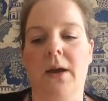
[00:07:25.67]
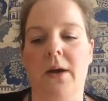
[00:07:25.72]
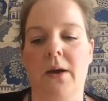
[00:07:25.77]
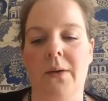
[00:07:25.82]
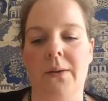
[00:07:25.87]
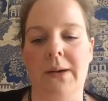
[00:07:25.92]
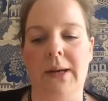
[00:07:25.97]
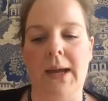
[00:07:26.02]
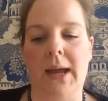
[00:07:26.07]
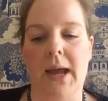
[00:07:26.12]

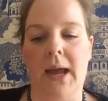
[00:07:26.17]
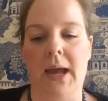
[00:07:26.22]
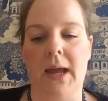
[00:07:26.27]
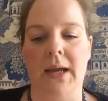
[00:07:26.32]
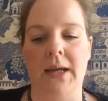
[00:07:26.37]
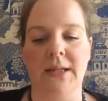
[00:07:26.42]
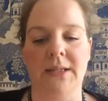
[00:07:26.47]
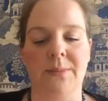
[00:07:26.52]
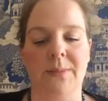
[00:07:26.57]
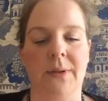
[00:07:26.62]

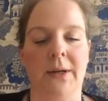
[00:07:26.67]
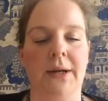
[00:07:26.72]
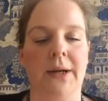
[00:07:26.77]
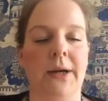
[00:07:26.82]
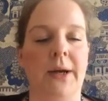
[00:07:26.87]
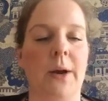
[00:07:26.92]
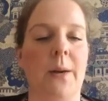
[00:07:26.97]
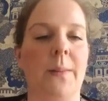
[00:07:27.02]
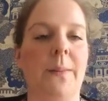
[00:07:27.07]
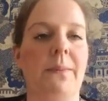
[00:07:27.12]
Okay, so we're going
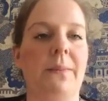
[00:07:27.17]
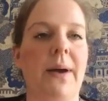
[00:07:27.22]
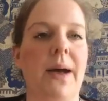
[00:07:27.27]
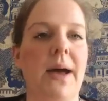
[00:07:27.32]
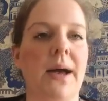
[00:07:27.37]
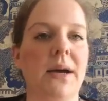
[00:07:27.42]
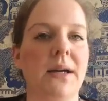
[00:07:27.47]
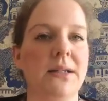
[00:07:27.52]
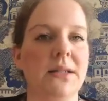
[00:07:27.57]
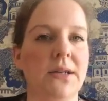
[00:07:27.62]
to go
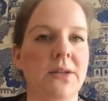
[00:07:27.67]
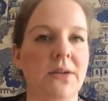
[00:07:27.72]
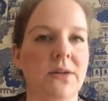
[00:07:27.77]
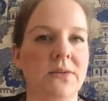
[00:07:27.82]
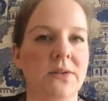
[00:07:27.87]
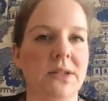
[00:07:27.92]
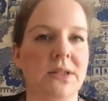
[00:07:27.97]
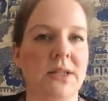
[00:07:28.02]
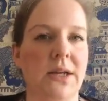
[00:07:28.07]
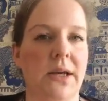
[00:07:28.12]
back to
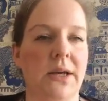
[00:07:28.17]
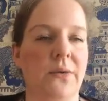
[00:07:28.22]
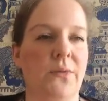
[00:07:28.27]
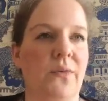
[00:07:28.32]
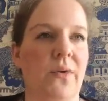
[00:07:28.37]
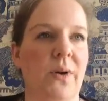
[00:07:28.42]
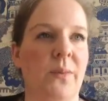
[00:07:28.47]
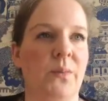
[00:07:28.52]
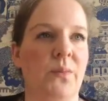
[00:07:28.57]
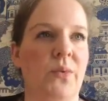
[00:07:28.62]
those
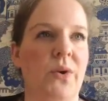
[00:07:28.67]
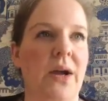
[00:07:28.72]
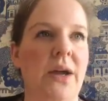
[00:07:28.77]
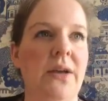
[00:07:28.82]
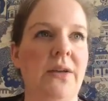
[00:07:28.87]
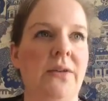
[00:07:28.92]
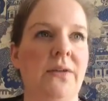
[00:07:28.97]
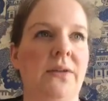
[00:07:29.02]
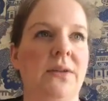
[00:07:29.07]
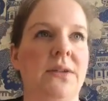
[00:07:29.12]
diaphragm
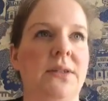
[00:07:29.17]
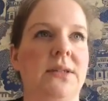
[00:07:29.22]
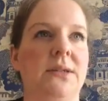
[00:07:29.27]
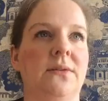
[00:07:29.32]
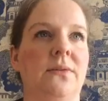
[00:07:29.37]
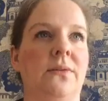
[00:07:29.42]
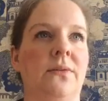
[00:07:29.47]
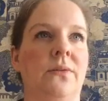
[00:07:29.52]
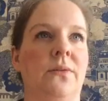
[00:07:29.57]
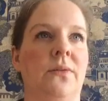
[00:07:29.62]
breaths
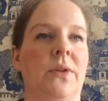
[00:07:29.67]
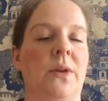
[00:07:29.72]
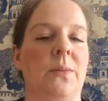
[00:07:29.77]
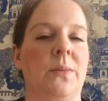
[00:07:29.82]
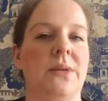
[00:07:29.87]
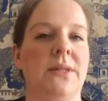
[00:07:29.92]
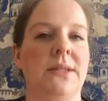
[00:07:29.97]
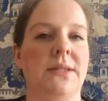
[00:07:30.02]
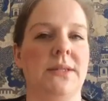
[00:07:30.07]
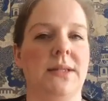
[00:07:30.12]
that we
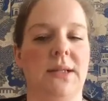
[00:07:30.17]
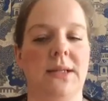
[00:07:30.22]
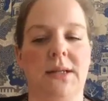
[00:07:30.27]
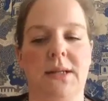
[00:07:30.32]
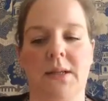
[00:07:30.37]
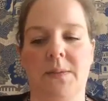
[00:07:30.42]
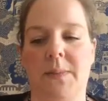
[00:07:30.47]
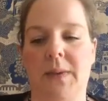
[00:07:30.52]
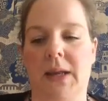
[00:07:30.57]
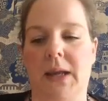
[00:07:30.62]
did at
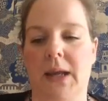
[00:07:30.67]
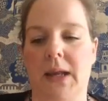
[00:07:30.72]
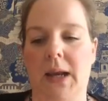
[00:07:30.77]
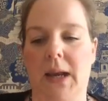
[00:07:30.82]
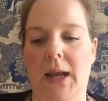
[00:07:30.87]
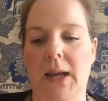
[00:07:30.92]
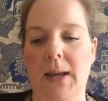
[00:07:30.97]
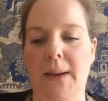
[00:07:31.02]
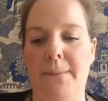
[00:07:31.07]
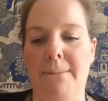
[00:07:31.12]
the beginning,